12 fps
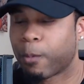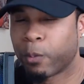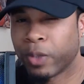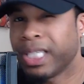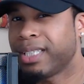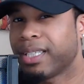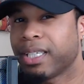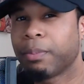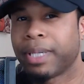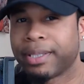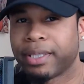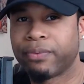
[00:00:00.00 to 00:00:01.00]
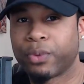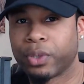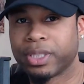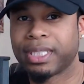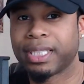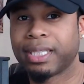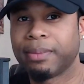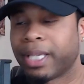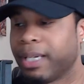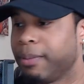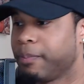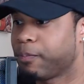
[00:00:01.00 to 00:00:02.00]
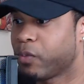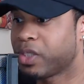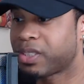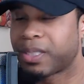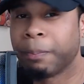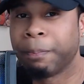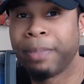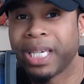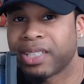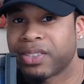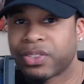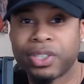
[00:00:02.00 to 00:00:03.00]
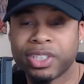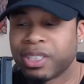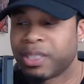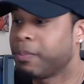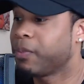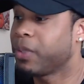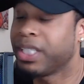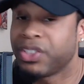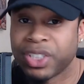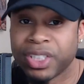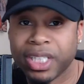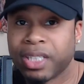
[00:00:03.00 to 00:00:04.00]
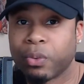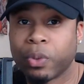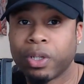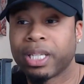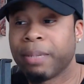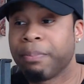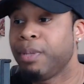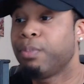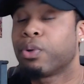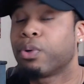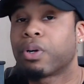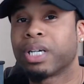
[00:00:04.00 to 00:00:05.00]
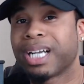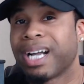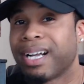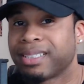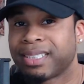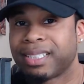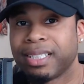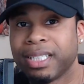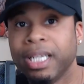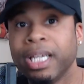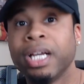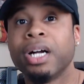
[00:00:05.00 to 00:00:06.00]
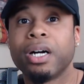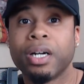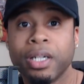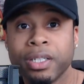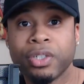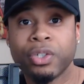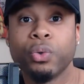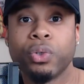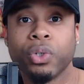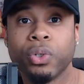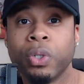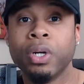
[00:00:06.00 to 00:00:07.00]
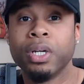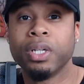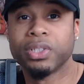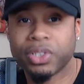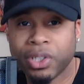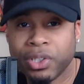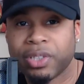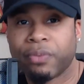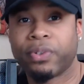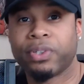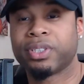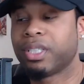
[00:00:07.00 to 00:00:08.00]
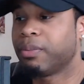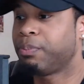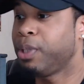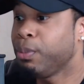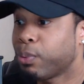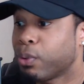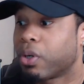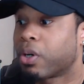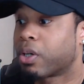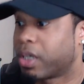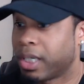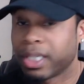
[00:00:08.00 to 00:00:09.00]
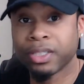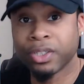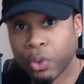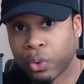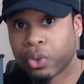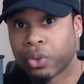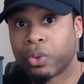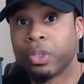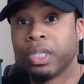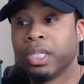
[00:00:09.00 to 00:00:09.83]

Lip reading: really think about that for a second. Like, it's the biggest search engine in the world. Like, people are constantly on Google searching for stuff. People are on Google